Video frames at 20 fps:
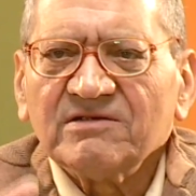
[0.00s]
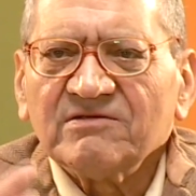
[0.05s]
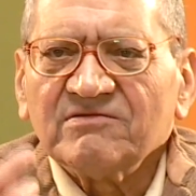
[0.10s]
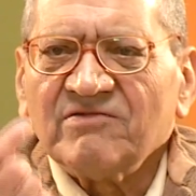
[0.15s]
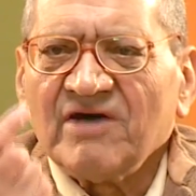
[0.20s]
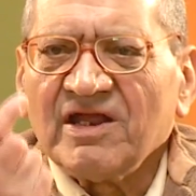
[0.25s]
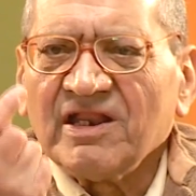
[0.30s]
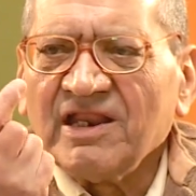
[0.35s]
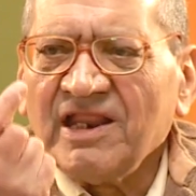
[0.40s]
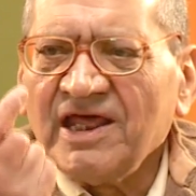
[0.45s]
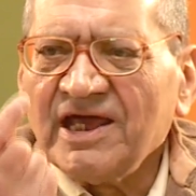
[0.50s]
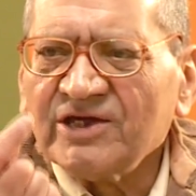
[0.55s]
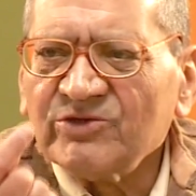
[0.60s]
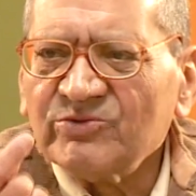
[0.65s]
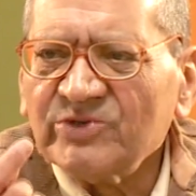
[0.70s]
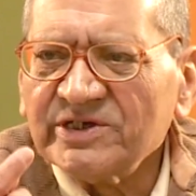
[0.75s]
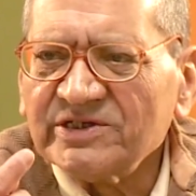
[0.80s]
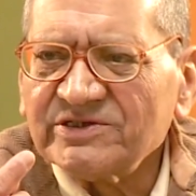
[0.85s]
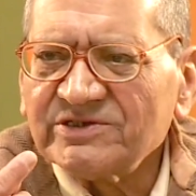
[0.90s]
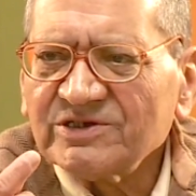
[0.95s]
one
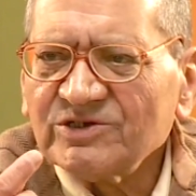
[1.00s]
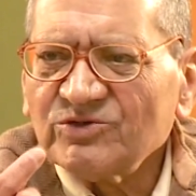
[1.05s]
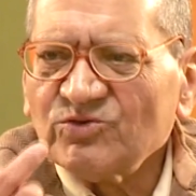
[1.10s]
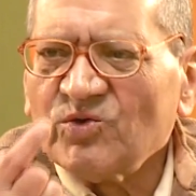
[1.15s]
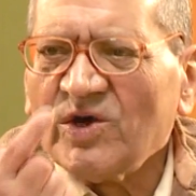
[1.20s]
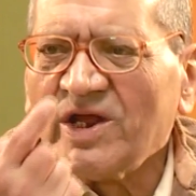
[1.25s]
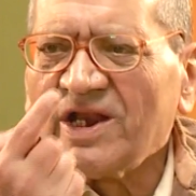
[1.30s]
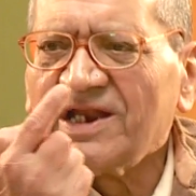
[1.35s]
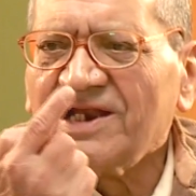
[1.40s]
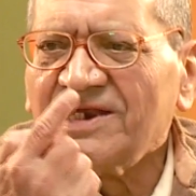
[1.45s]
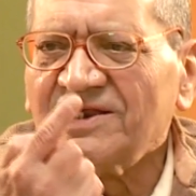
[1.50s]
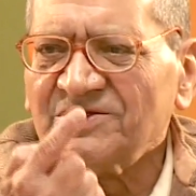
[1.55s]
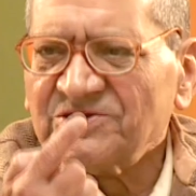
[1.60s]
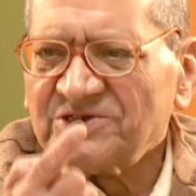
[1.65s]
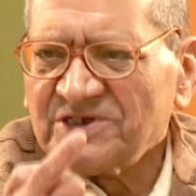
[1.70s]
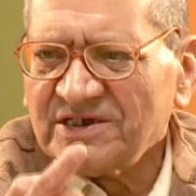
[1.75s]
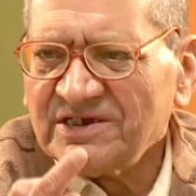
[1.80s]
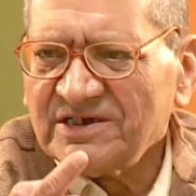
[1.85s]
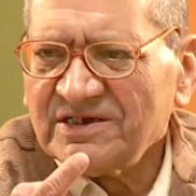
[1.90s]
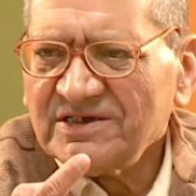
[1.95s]
language, one
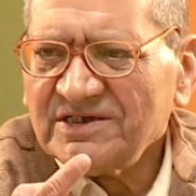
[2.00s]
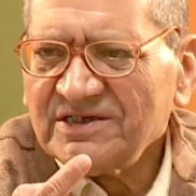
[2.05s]
religion,